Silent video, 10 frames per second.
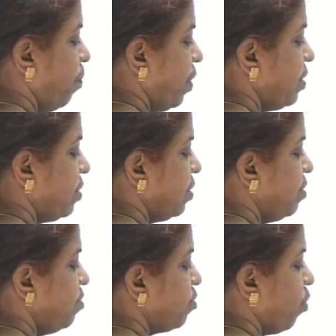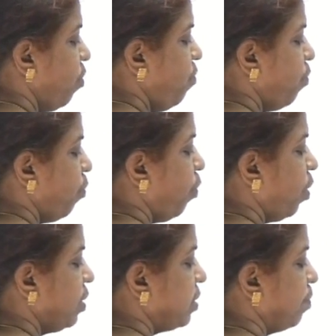presence of
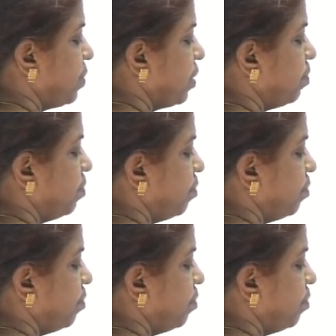false septum.